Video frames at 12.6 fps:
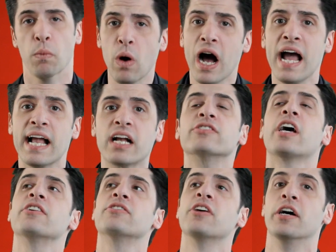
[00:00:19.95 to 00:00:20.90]
Why? Because
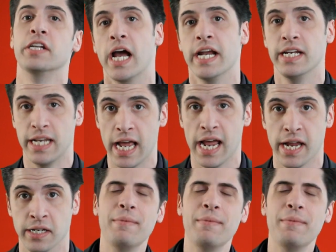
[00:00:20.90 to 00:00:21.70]
I saw Night and Day.